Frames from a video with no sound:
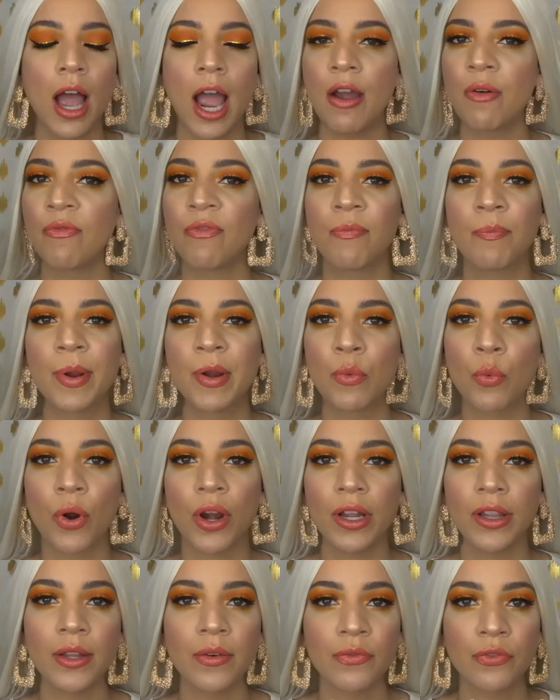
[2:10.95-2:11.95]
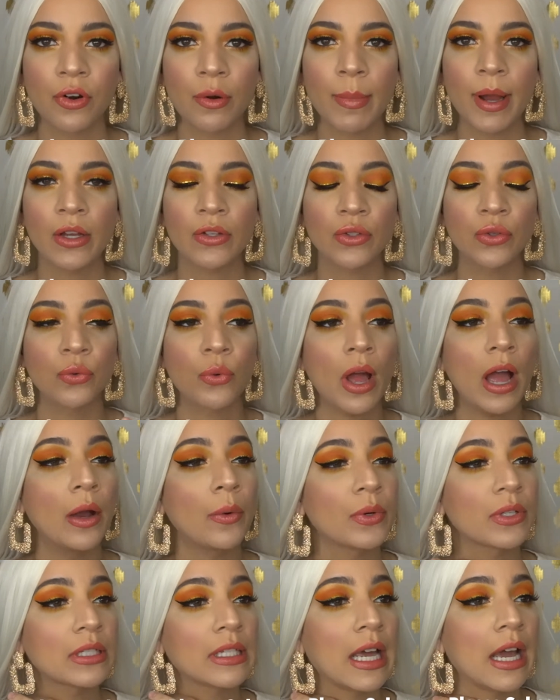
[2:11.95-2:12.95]
I've been wearing them for about 2
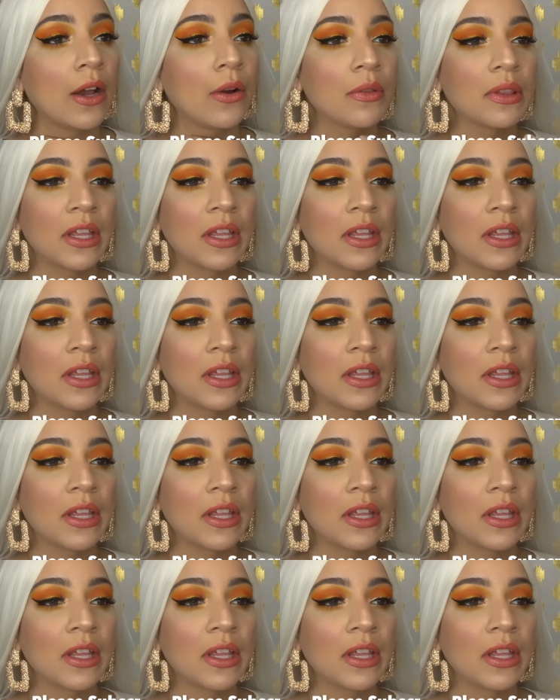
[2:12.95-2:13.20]
hours now.